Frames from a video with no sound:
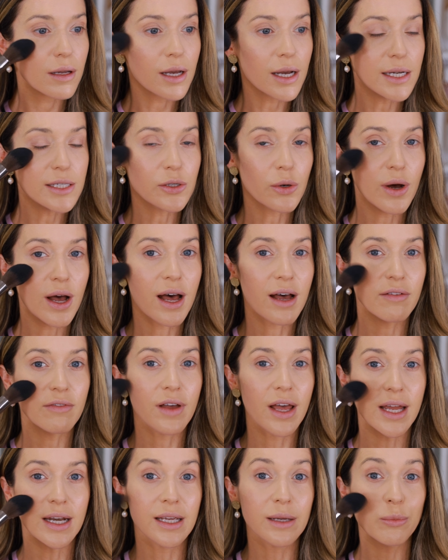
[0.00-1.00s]
I don't have
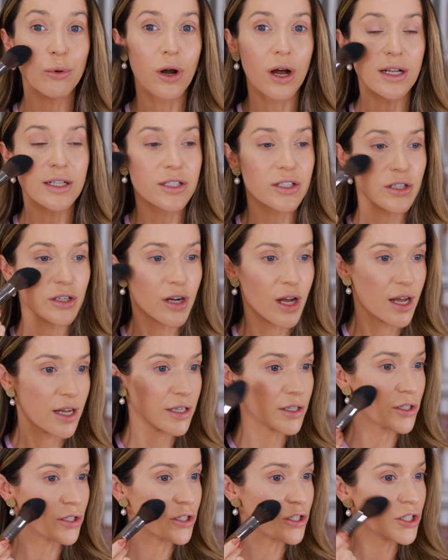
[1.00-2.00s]
any bronzer
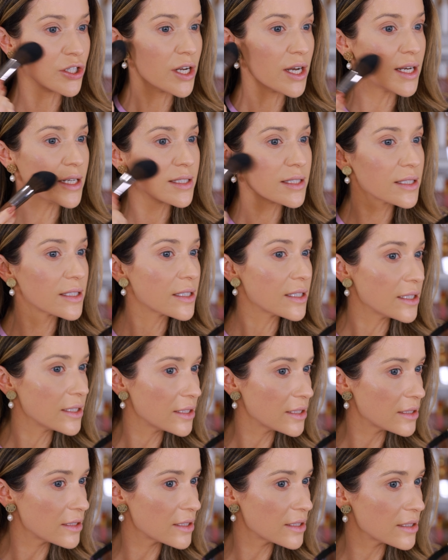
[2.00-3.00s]
on, just
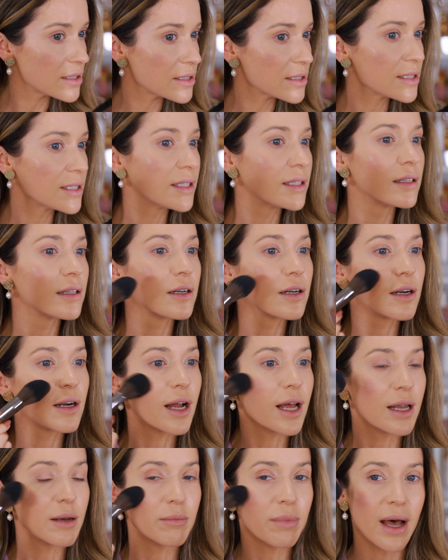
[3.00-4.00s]
concealer
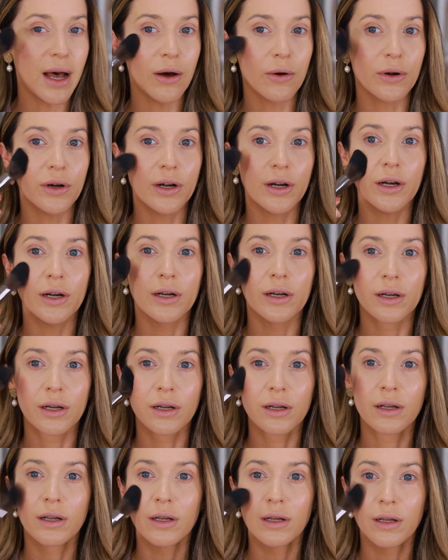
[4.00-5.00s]
and powder
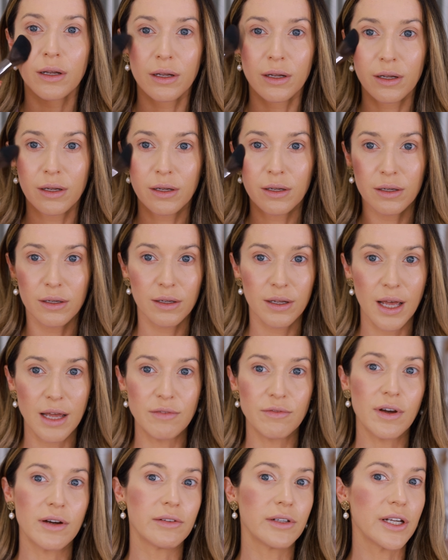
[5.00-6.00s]

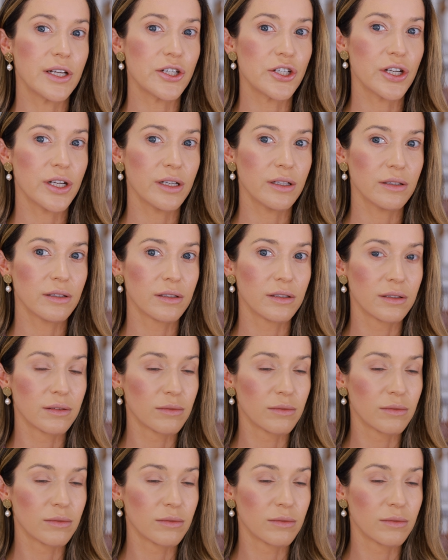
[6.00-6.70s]
and foundation.